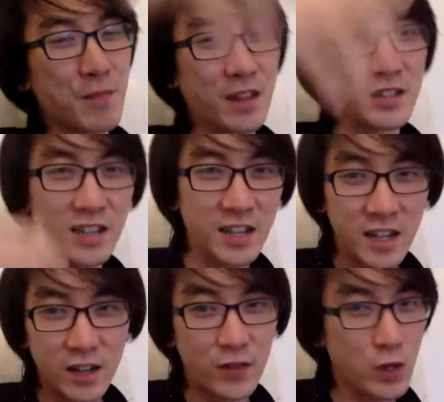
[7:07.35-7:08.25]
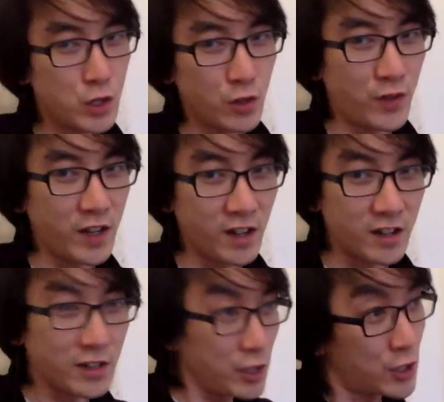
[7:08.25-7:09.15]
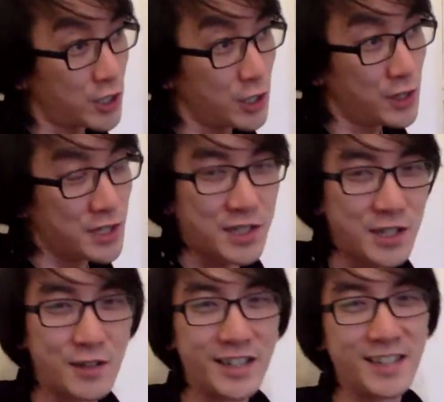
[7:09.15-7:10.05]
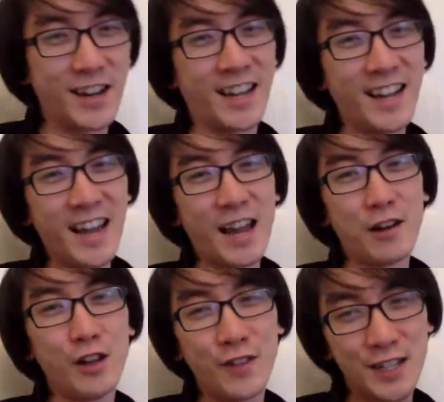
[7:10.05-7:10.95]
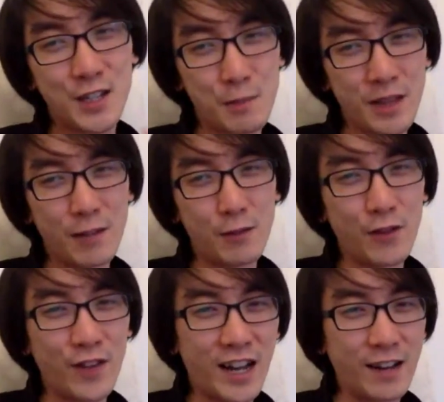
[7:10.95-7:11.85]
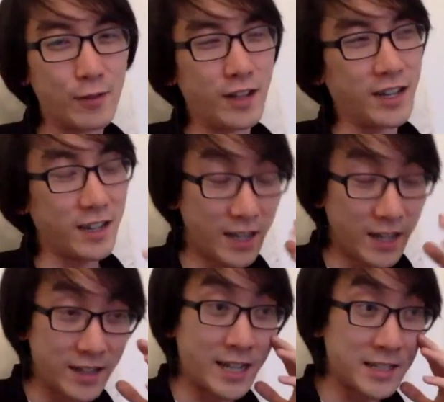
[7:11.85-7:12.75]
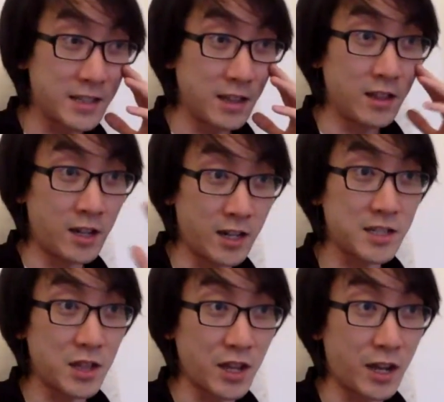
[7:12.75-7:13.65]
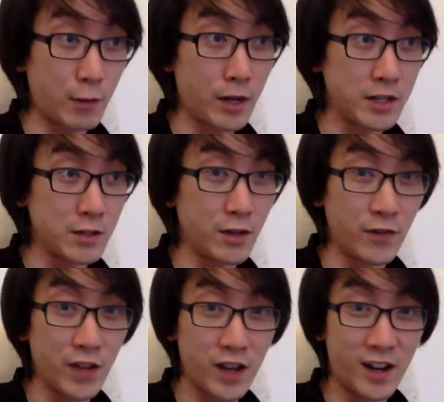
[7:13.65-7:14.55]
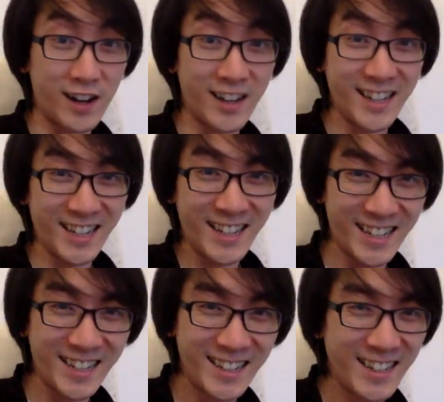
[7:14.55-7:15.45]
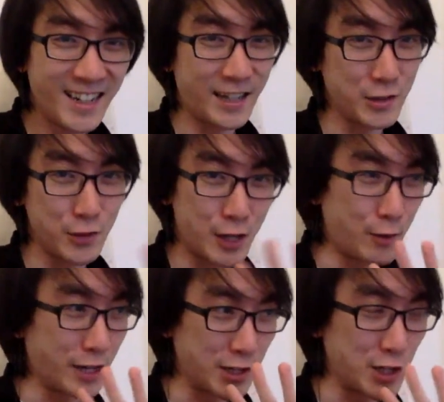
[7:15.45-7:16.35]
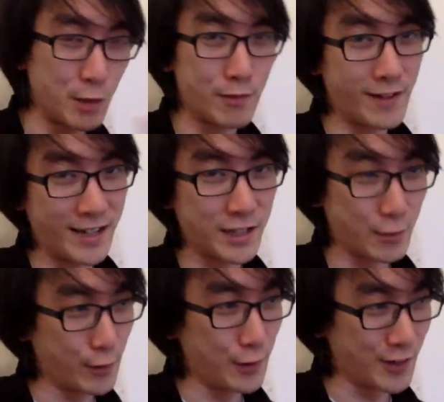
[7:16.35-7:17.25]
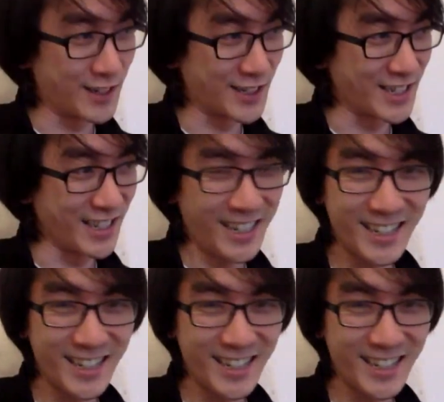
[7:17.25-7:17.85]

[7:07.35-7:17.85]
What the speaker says: And it's like, if you do VR, you could do this too. And all of us who play with Vive, we're like, that's the last thing I want to do in VR. I do not want to zoom around on a roller coaster.